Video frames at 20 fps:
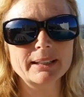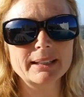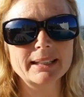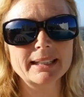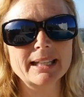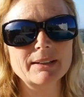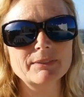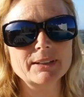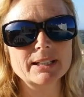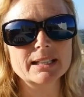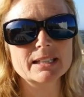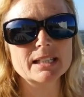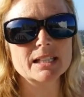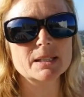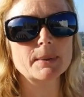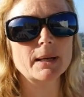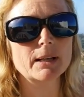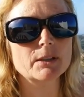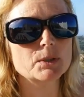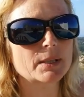in the evenings as
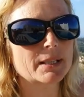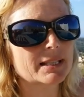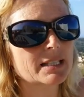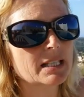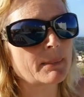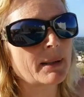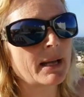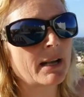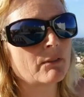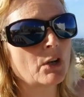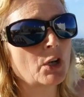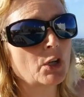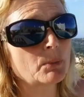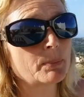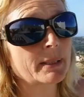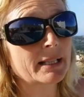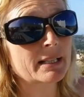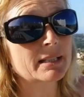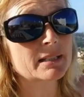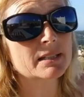well, doing some
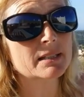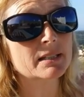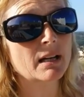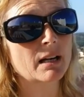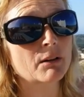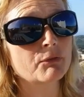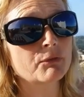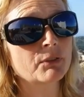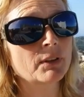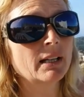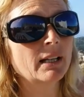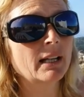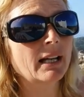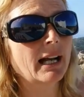aerobic stuff